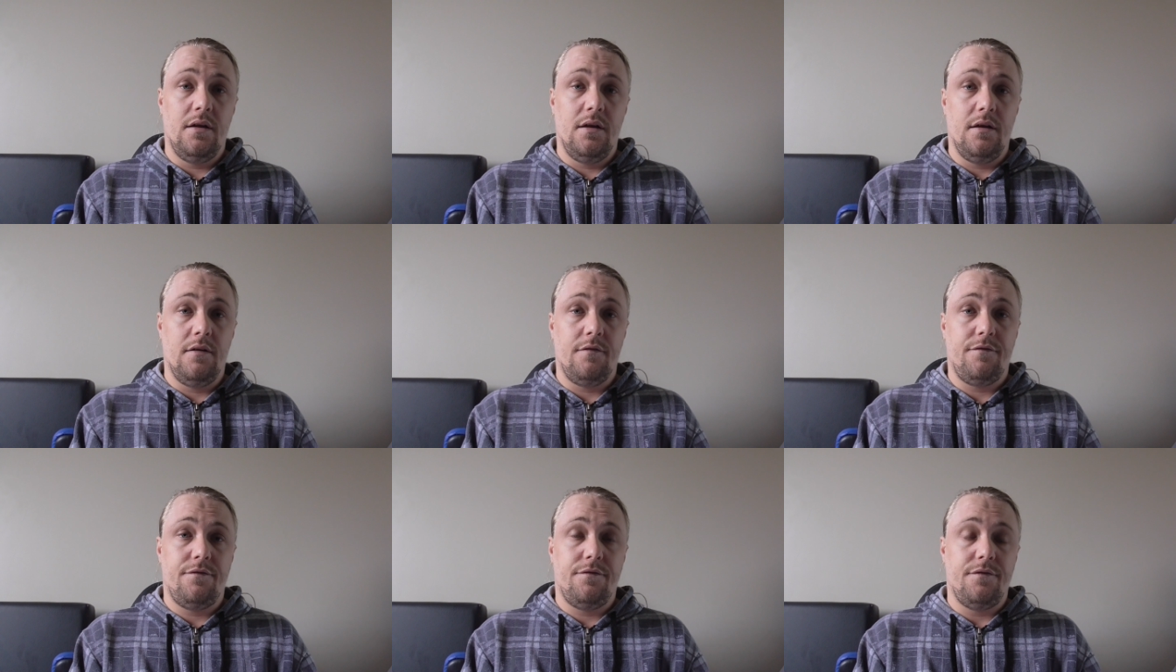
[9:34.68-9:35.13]

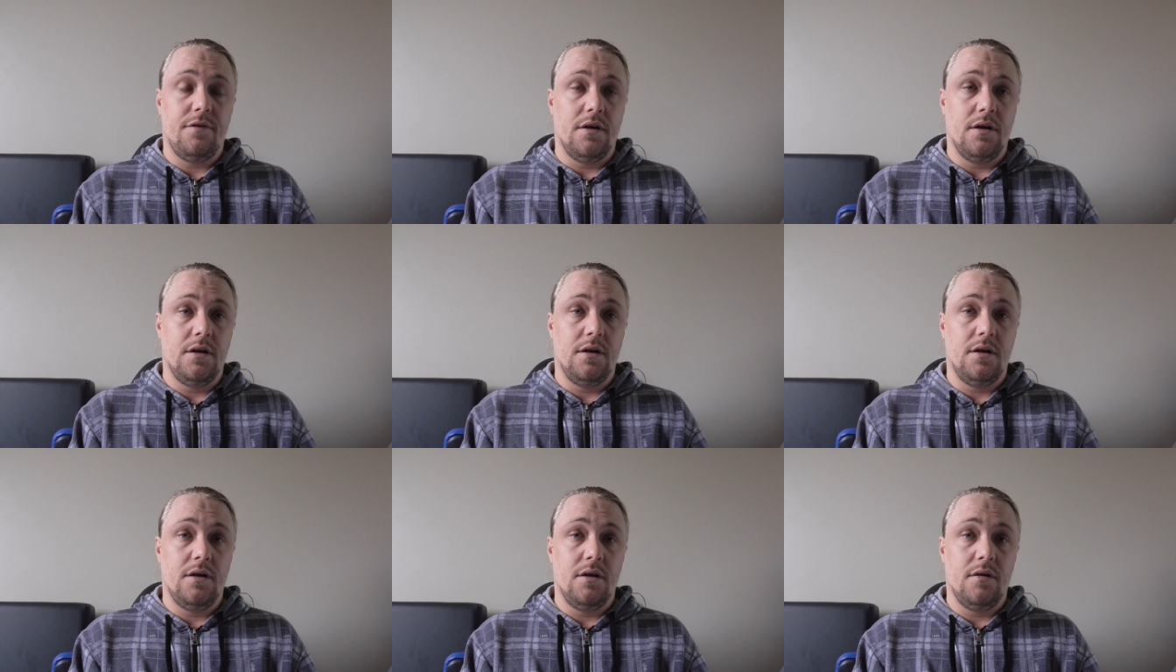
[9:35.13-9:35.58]
If
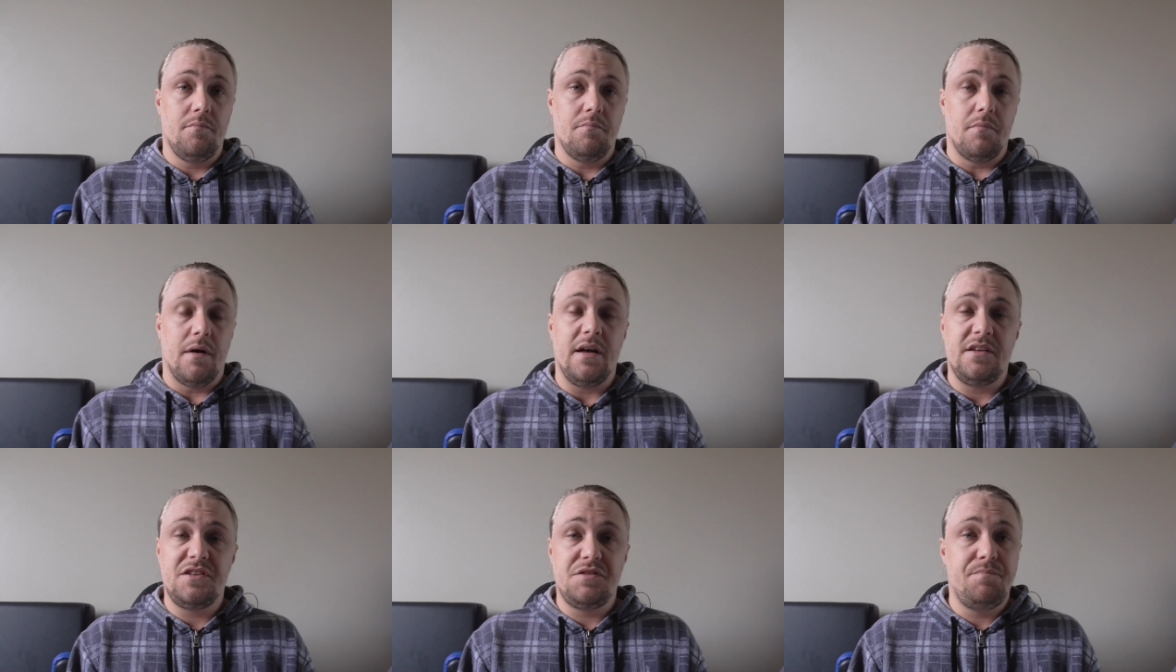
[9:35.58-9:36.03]

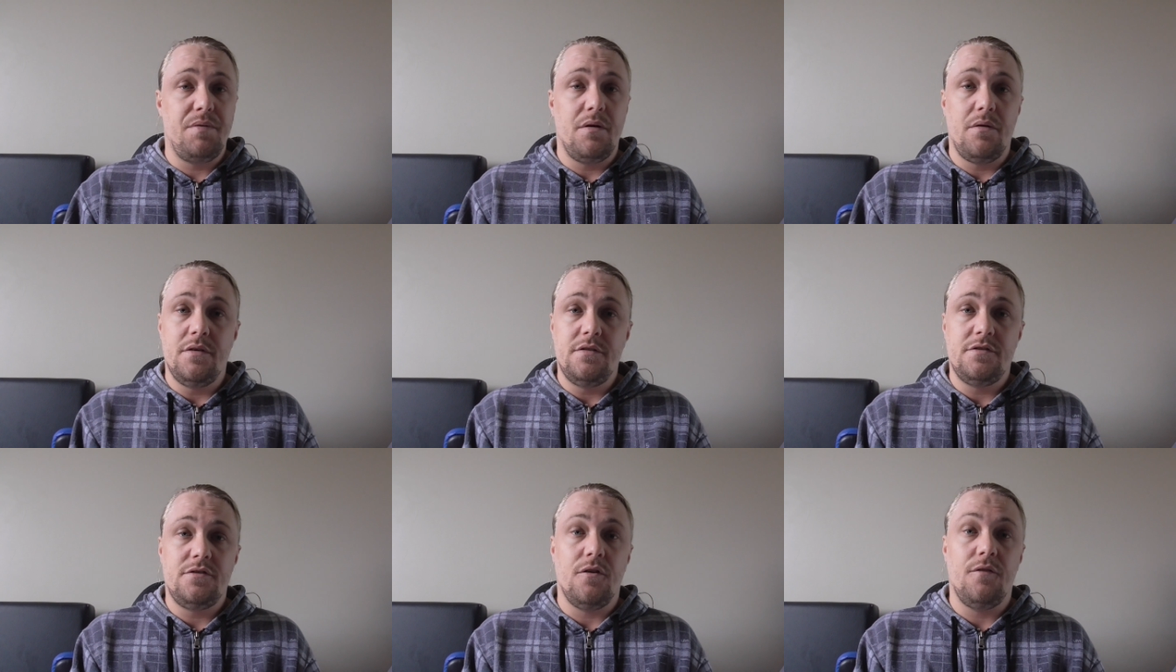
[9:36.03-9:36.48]
my
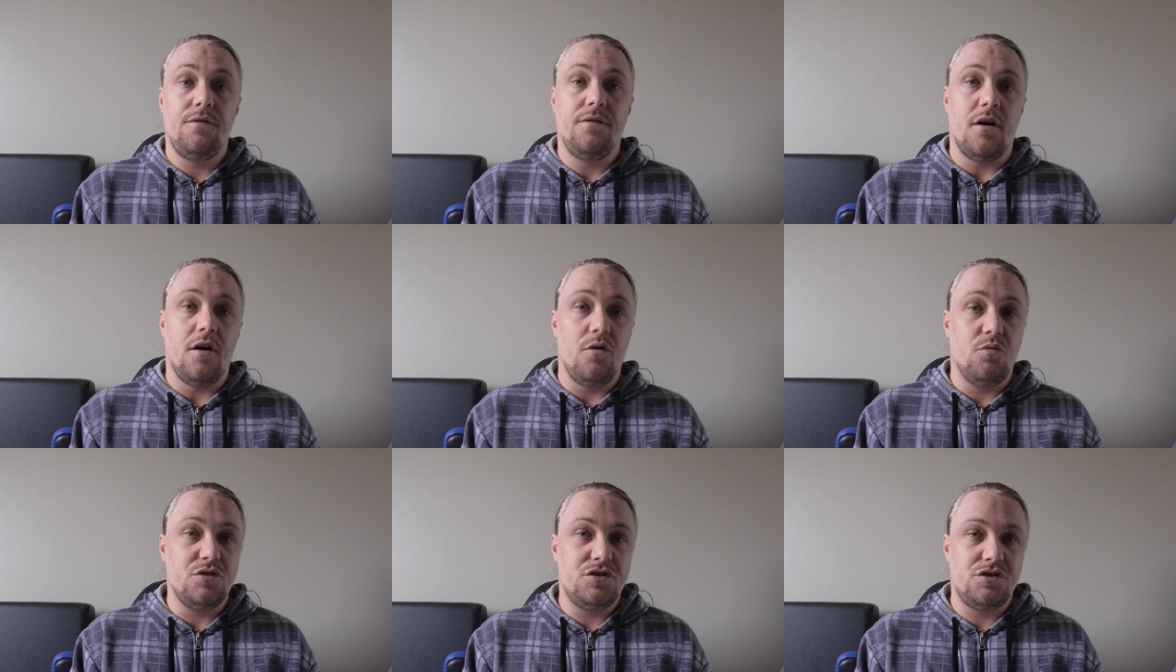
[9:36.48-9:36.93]
experience so
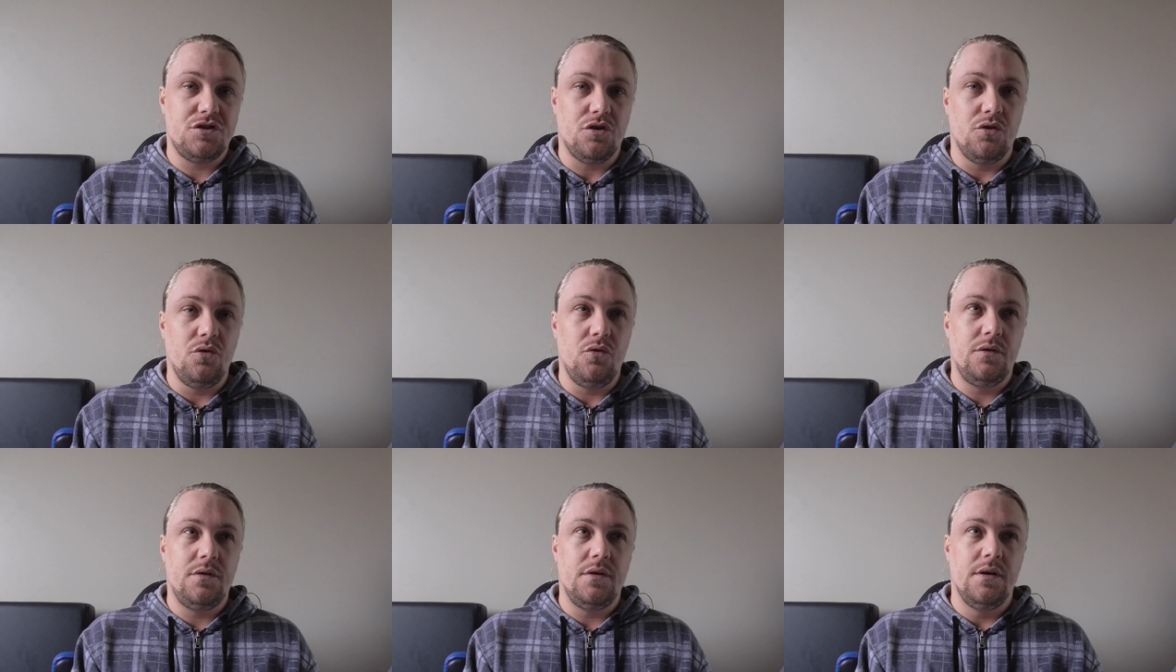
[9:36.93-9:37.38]
far with
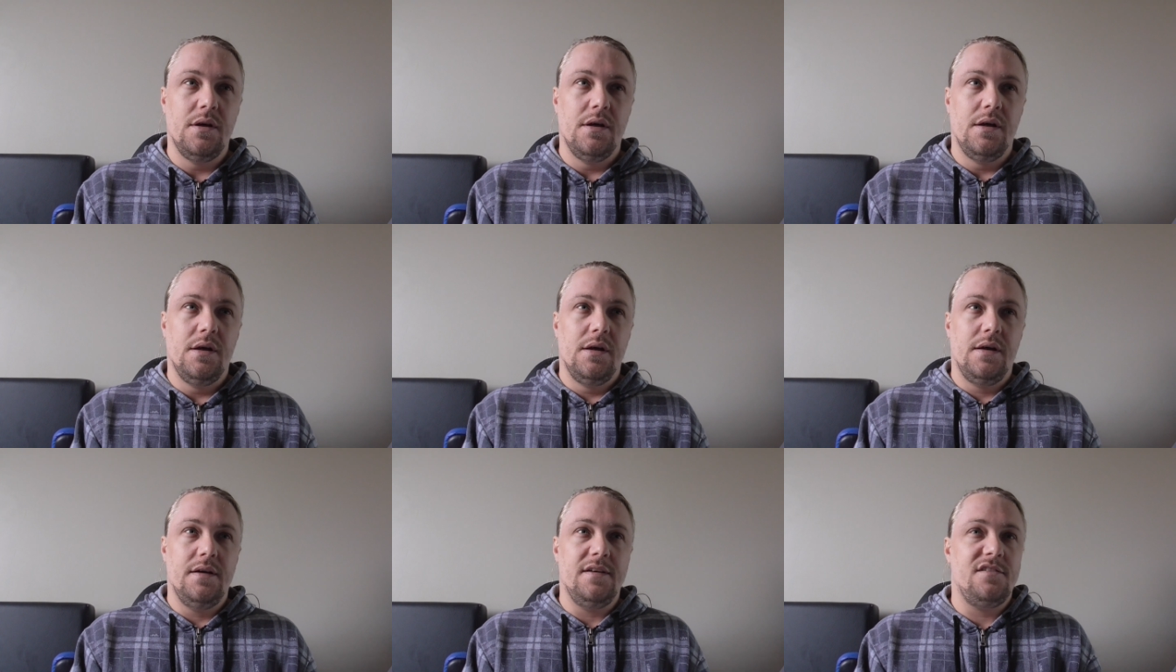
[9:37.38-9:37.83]
Scoot
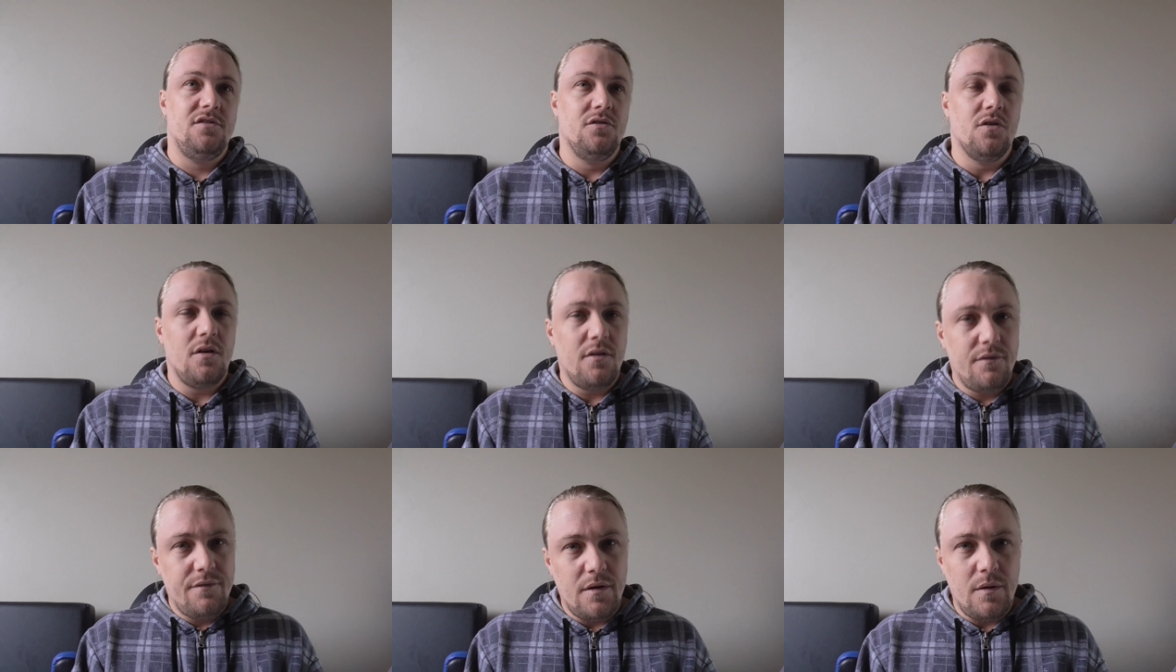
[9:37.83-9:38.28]
is
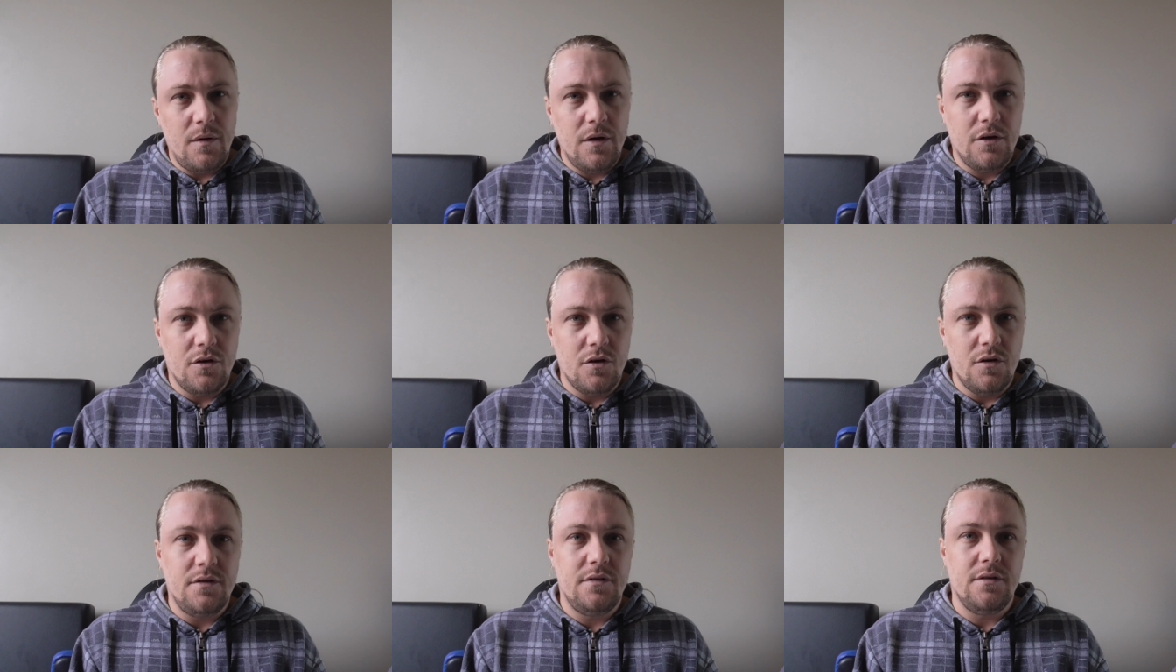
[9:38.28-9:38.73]
not a
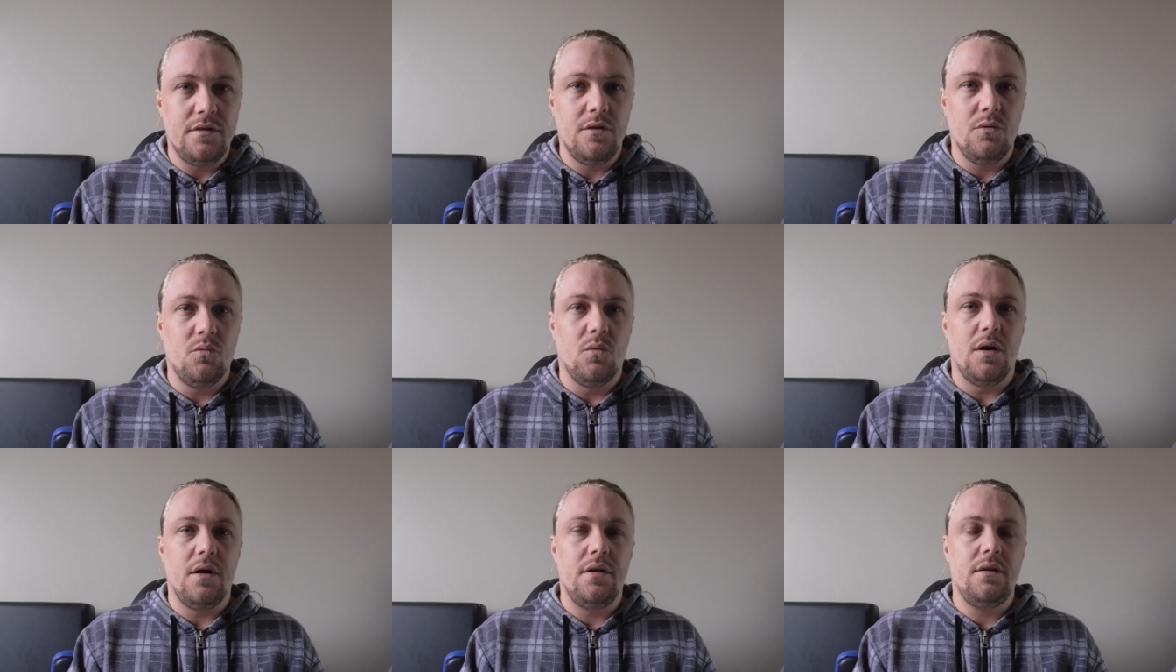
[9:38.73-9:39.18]
very good
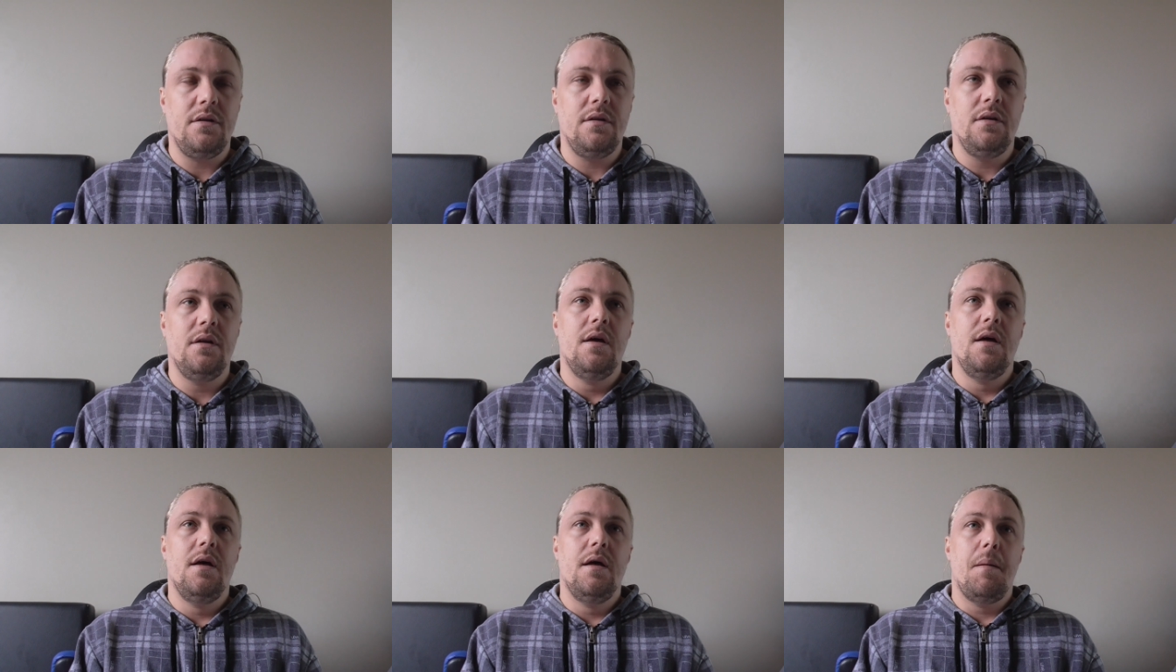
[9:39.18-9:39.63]

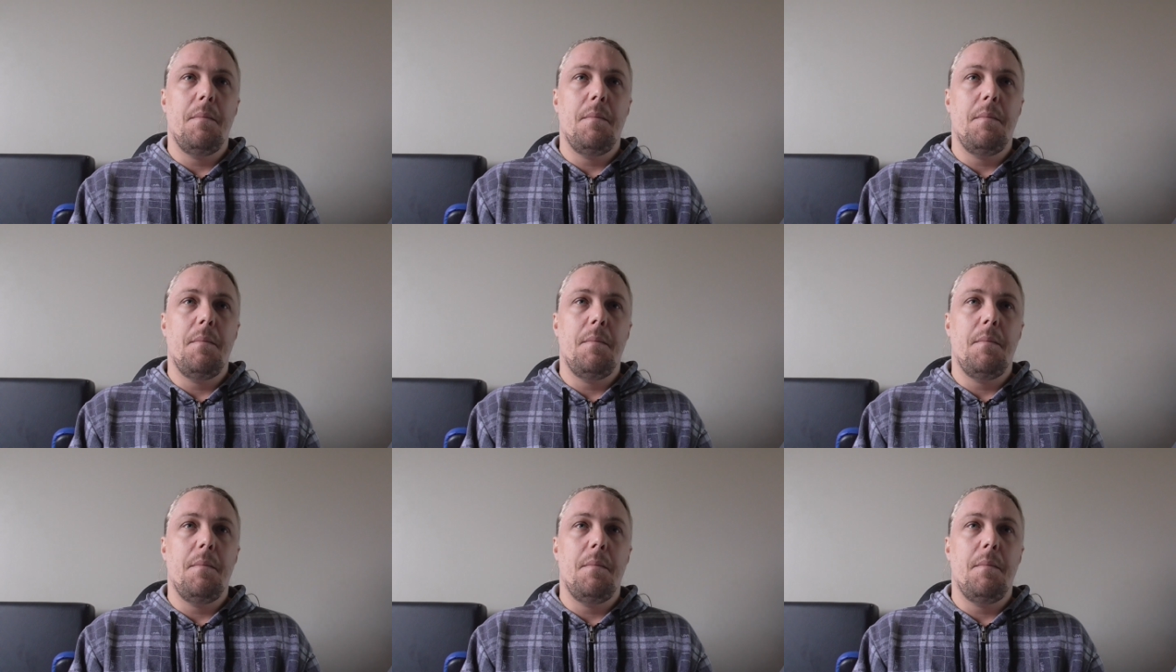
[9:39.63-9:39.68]
one,